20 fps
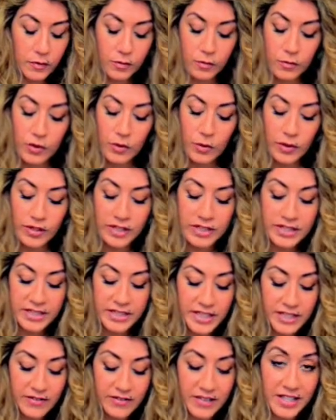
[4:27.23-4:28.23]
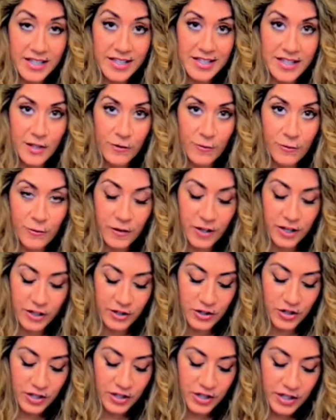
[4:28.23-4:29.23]
we're going to leave these in the
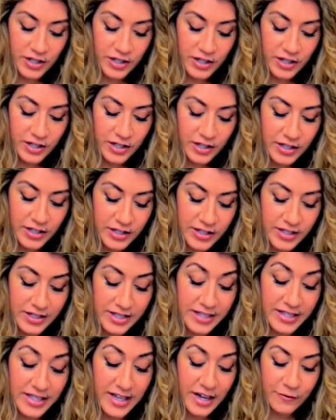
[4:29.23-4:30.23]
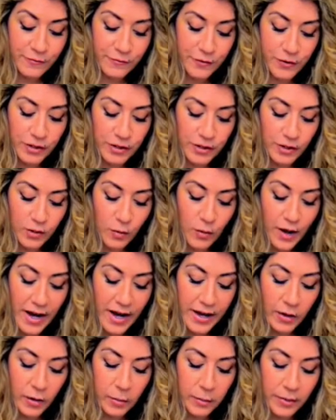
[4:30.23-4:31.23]
fridge to set for a little
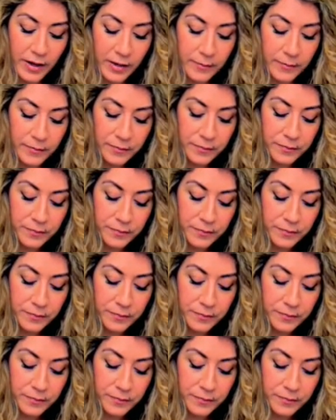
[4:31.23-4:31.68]
while, but